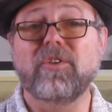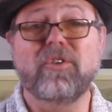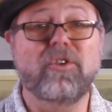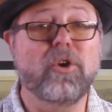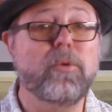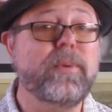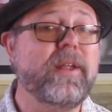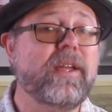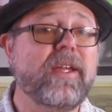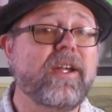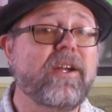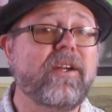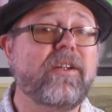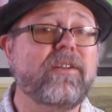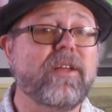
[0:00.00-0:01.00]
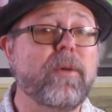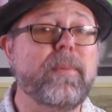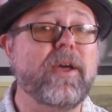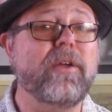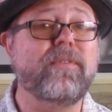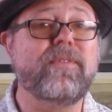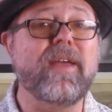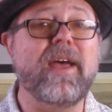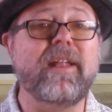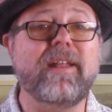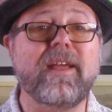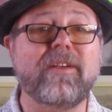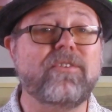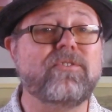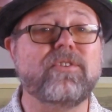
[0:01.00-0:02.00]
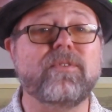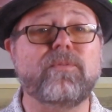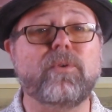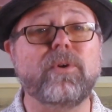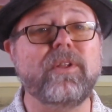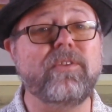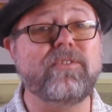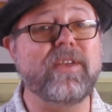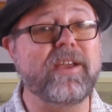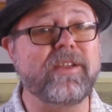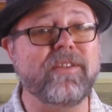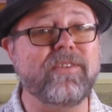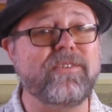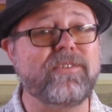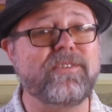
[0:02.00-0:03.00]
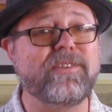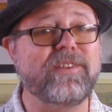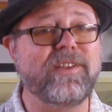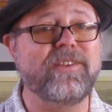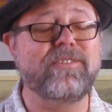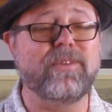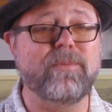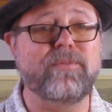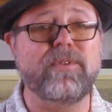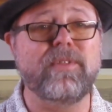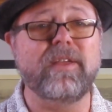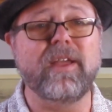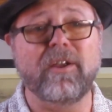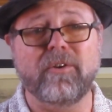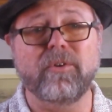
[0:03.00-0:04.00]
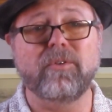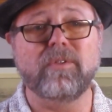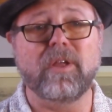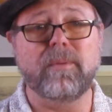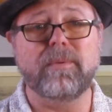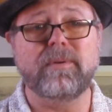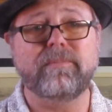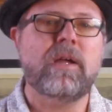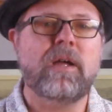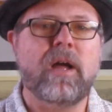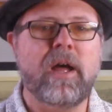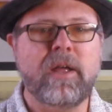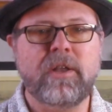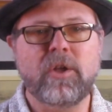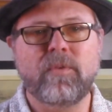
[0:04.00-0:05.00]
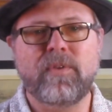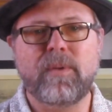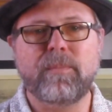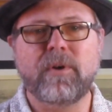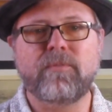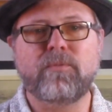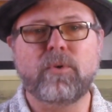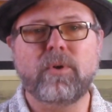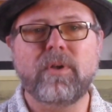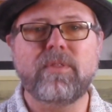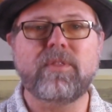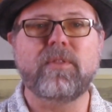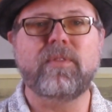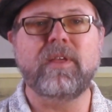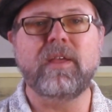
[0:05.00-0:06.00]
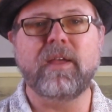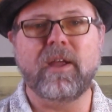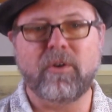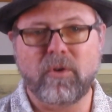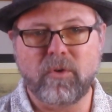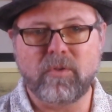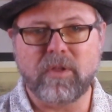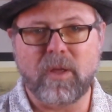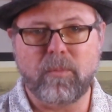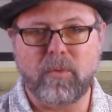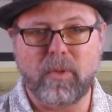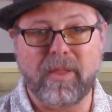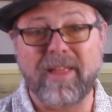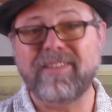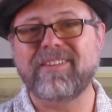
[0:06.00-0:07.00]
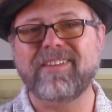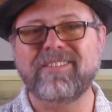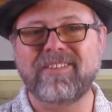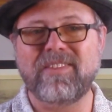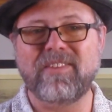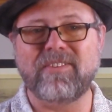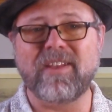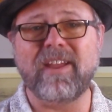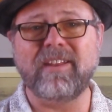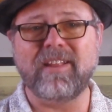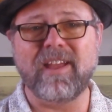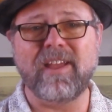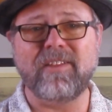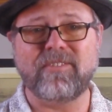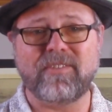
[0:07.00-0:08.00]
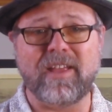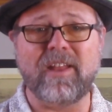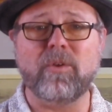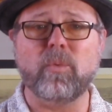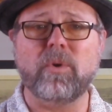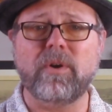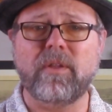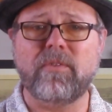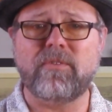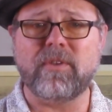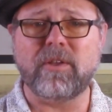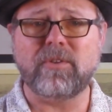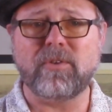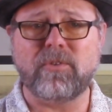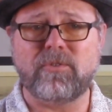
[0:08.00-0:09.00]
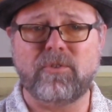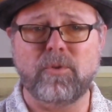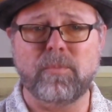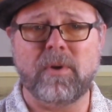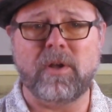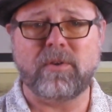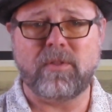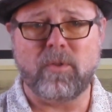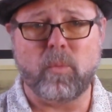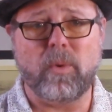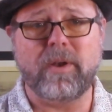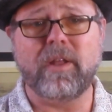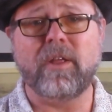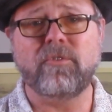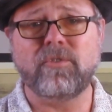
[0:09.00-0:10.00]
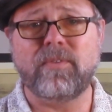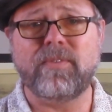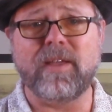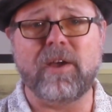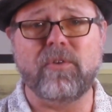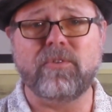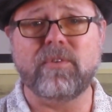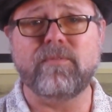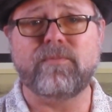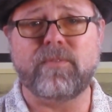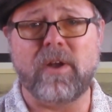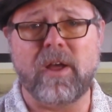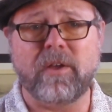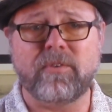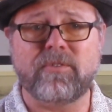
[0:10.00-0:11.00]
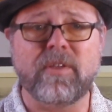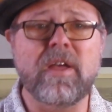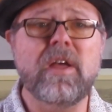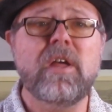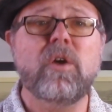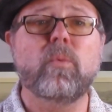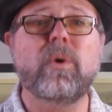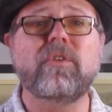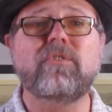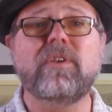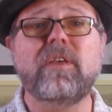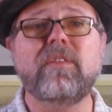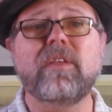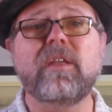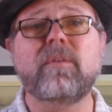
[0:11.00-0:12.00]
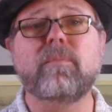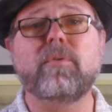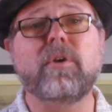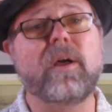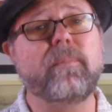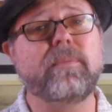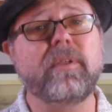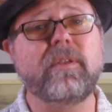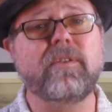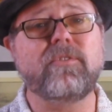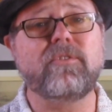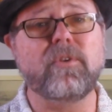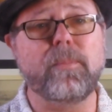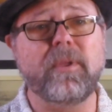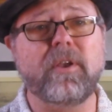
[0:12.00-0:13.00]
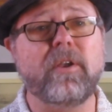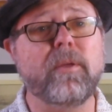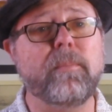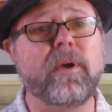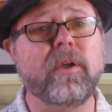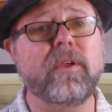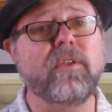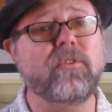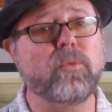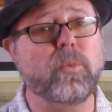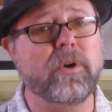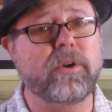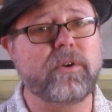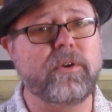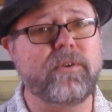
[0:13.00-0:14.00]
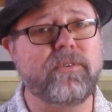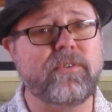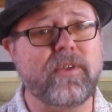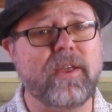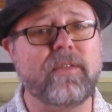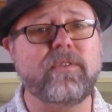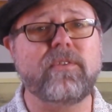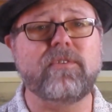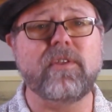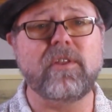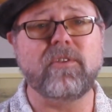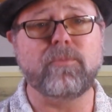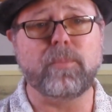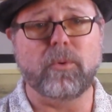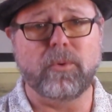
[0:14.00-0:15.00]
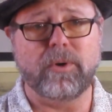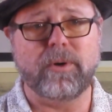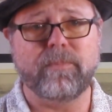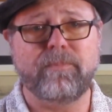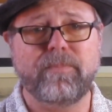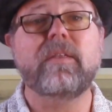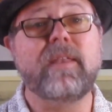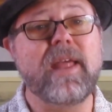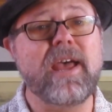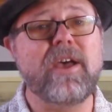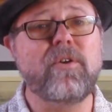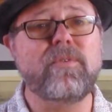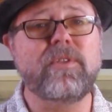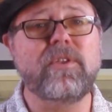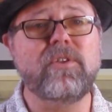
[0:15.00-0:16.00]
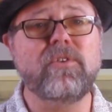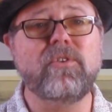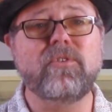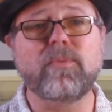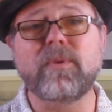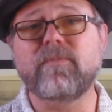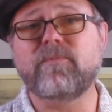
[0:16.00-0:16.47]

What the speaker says: nobody cared about that extra 40 seconds except for the Aero Club. On November 4th, the Aero Club relented to the zeitgeist and awarded Santos-Dumont the 100,000 francs, which he then promptly distributed among his workers and the city's poor. Now the news went